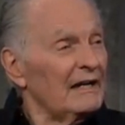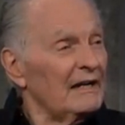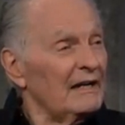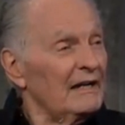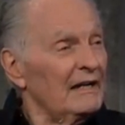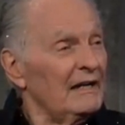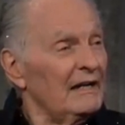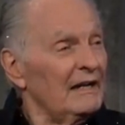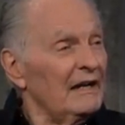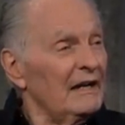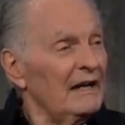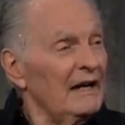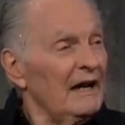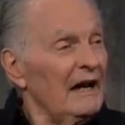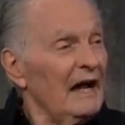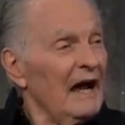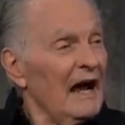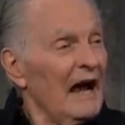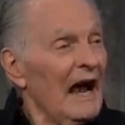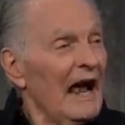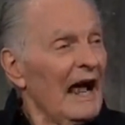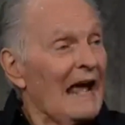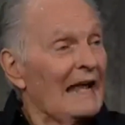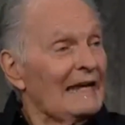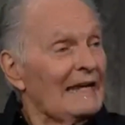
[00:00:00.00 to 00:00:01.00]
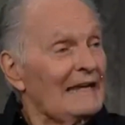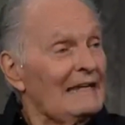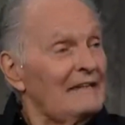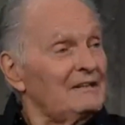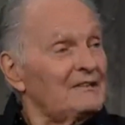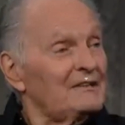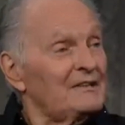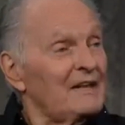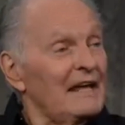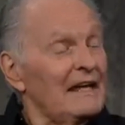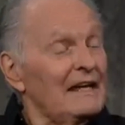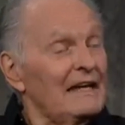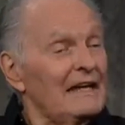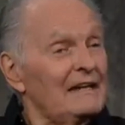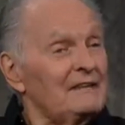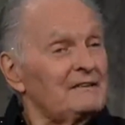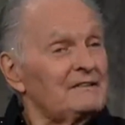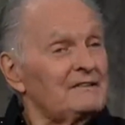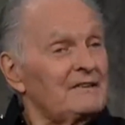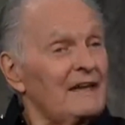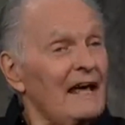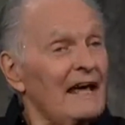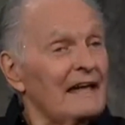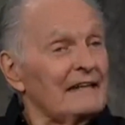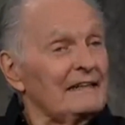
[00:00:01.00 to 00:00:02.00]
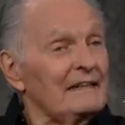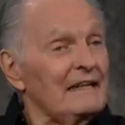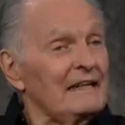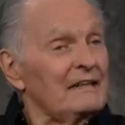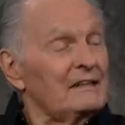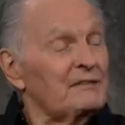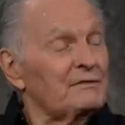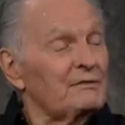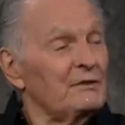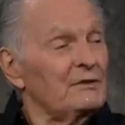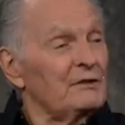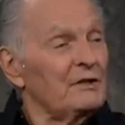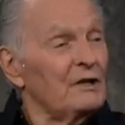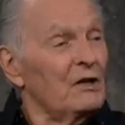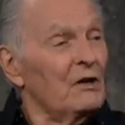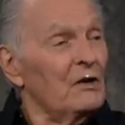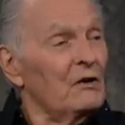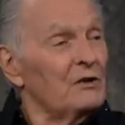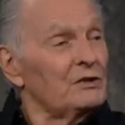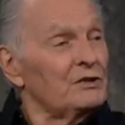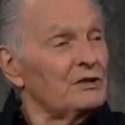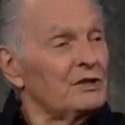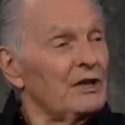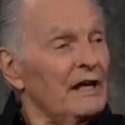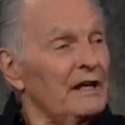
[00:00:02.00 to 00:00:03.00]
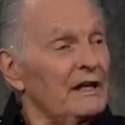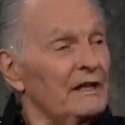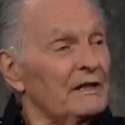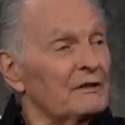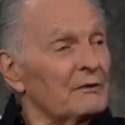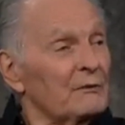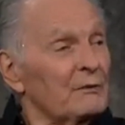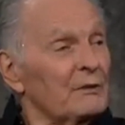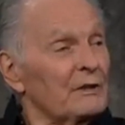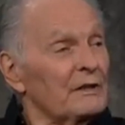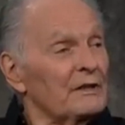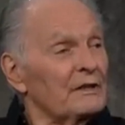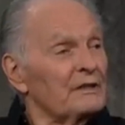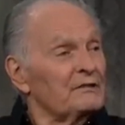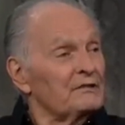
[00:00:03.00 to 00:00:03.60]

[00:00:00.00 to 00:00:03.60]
Don't follow quackery, he said. See what the real science is up